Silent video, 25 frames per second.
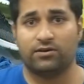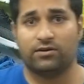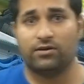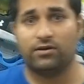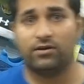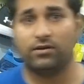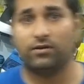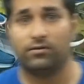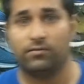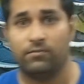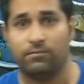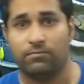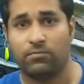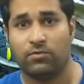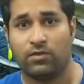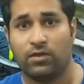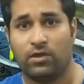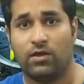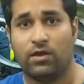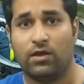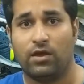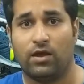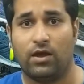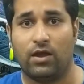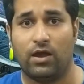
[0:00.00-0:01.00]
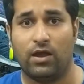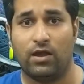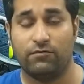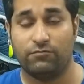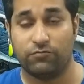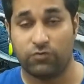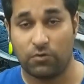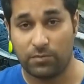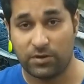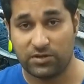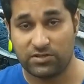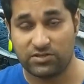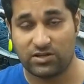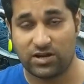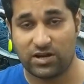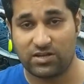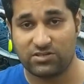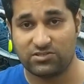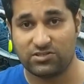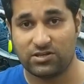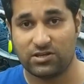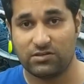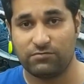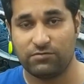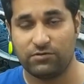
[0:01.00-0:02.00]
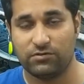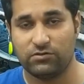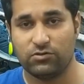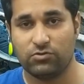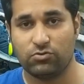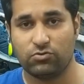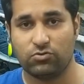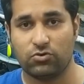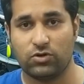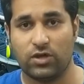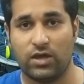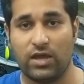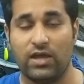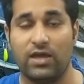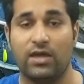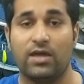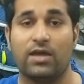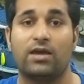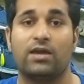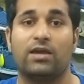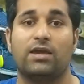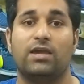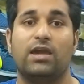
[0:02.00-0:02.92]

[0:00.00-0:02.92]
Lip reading: the information I shared with you today.